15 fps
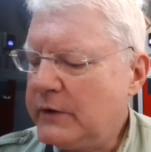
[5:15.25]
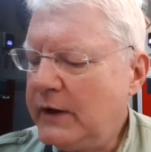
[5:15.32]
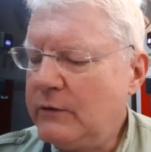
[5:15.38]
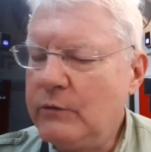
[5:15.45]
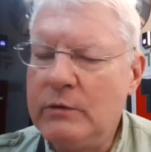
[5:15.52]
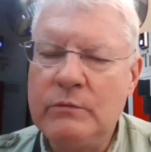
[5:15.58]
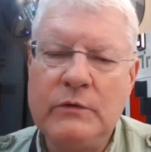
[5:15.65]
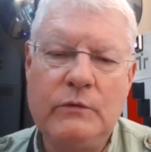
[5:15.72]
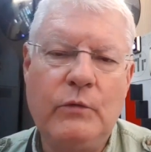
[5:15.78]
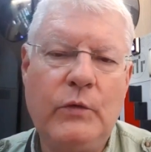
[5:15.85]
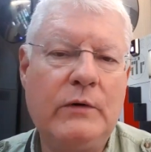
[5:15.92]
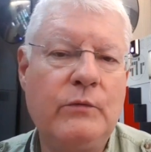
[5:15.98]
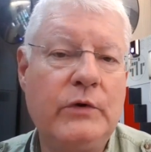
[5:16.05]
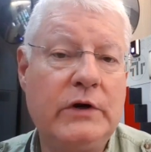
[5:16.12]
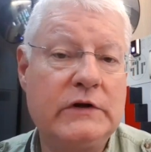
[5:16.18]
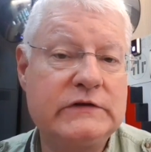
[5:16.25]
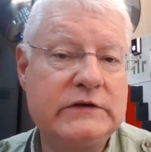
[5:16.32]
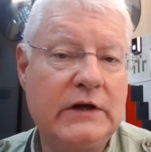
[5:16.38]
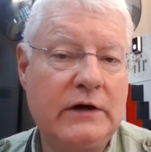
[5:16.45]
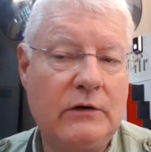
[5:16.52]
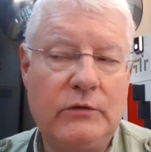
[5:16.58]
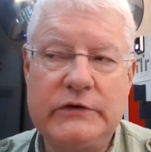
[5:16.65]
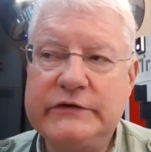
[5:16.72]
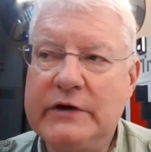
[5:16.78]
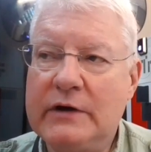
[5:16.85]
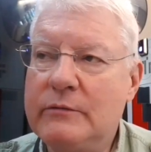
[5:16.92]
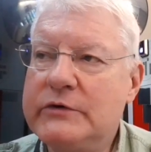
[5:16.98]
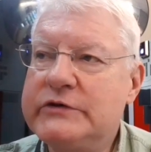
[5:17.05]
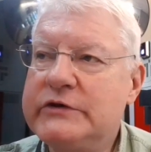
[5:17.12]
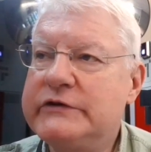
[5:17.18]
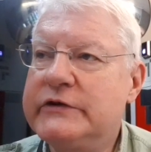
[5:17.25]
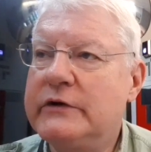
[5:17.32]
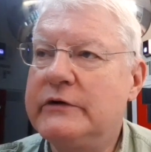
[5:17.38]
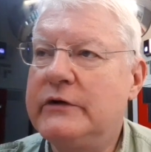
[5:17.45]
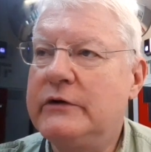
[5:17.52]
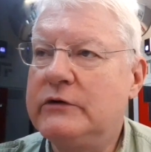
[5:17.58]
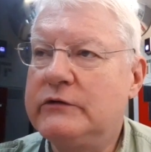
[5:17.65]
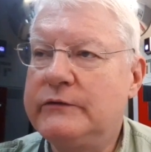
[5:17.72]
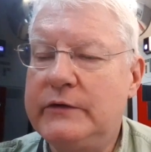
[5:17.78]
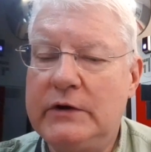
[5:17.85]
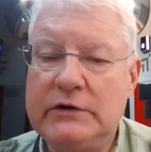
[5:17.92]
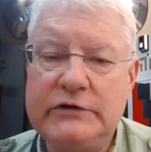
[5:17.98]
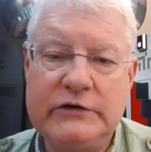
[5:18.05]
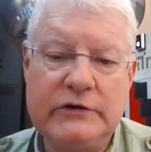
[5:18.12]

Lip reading: And when is not always there. When she's there though, it's fun.